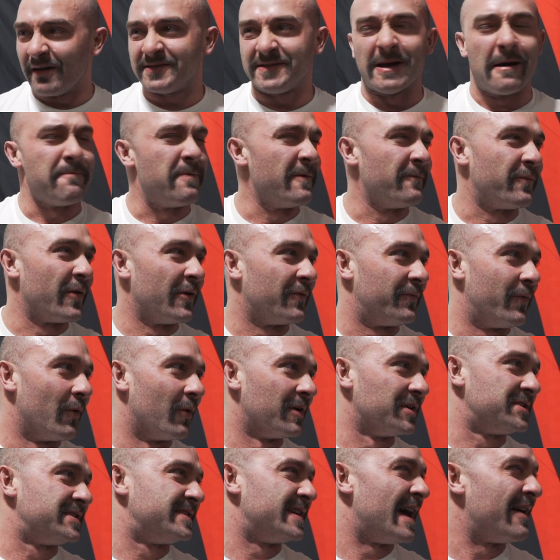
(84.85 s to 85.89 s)
was hoping for
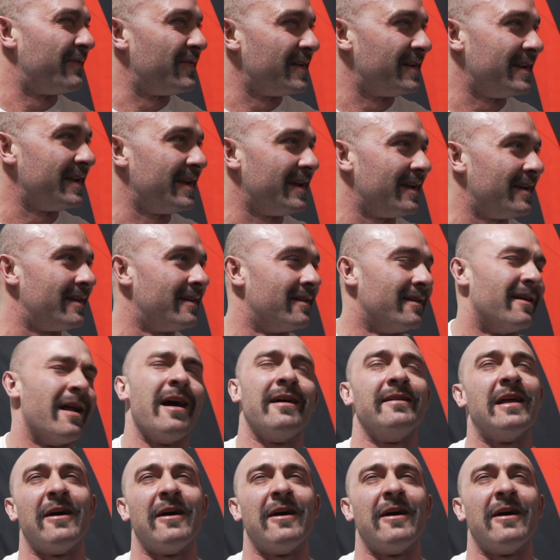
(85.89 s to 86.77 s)
470, yeah.